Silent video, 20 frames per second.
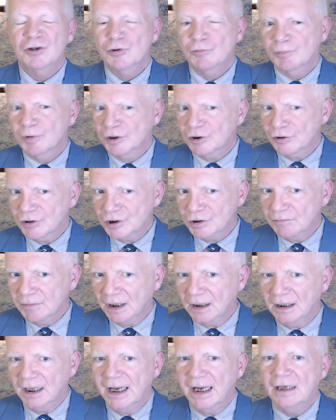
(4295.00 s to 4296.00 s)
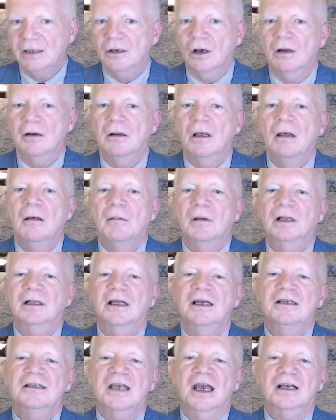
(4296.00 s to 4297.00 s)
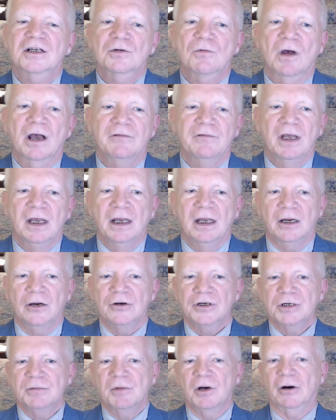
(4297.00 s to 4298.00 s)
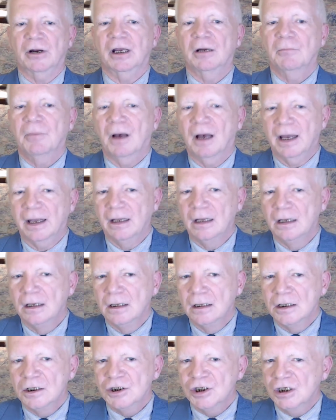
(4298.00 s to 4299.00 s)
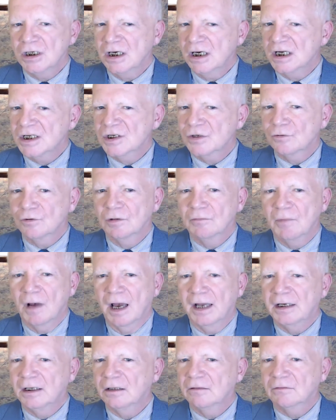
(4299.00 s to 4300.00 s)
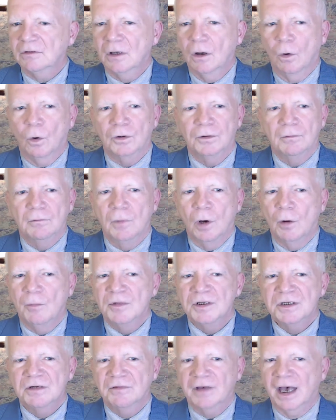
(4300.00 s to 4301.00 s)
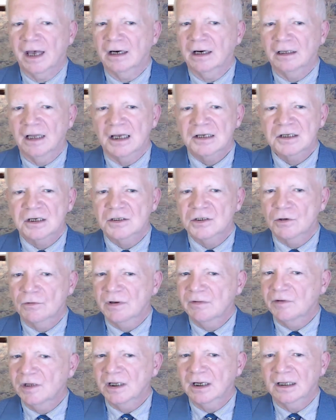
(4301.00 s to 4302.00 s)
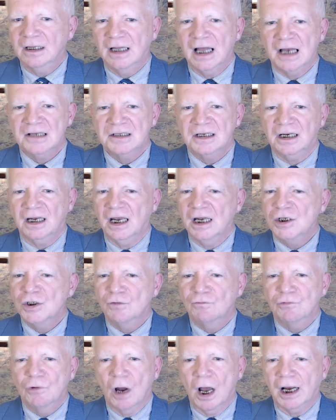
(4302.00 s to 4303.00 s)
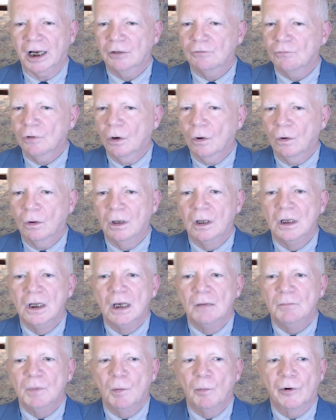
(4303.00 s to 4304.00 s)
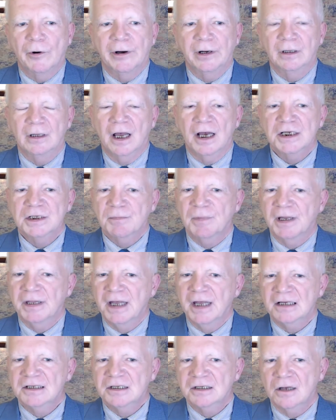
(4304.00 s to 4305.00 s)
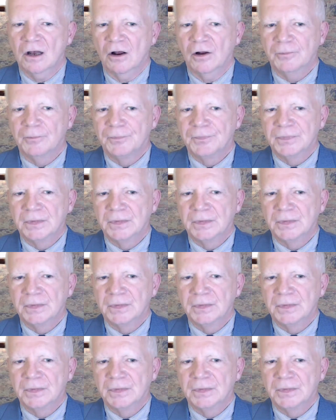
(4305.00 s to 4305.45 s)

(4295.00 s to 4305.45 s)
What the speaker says: Patricia McLean, Don McLean's ex-wife, hears American Pie, she isn't reminded of golden moments of adolescence or even the classic age of rock and roll memorialized by that song.